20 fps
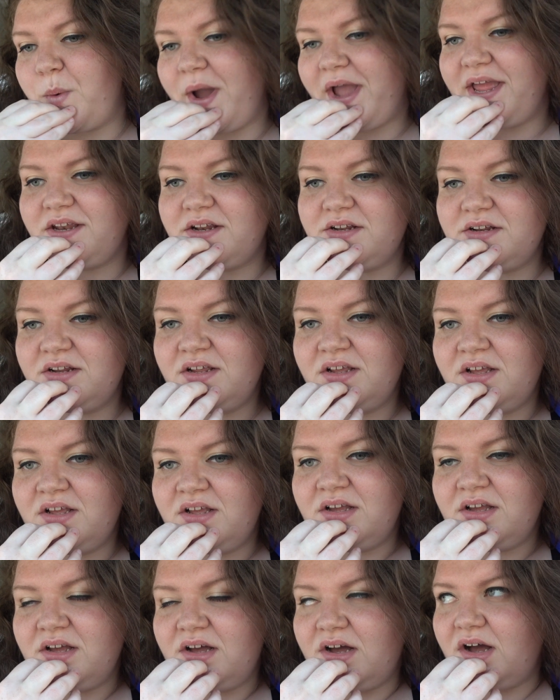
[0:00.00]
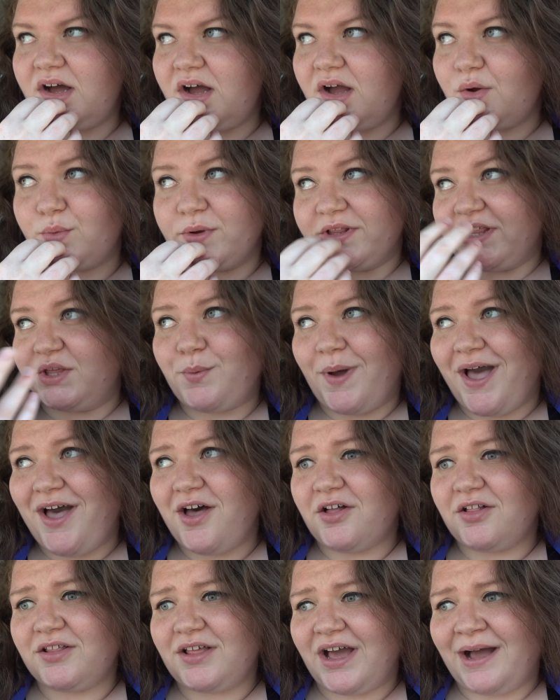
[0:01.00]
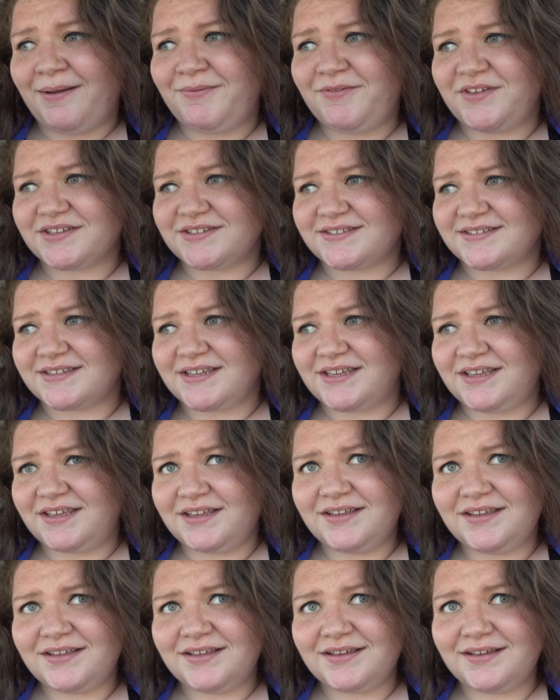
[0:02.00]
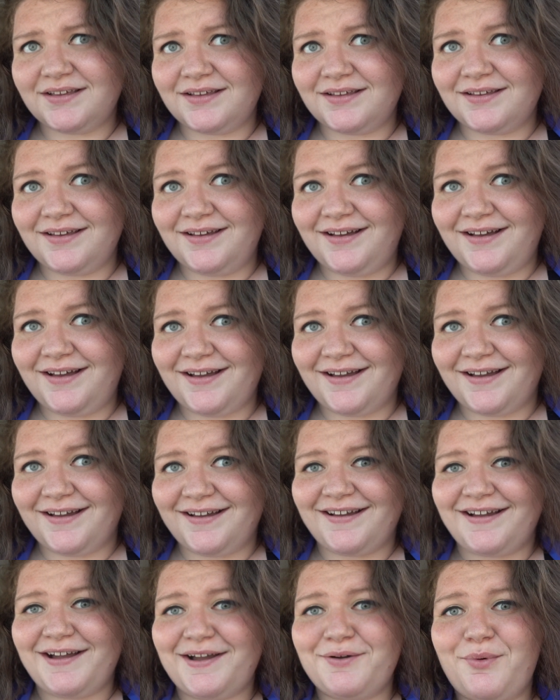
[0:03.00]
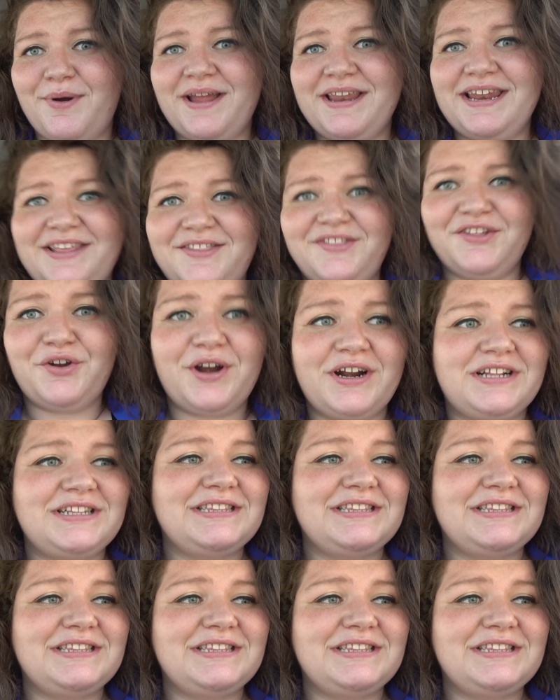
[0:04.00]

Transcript: went really well, obviously. I went in there at 11.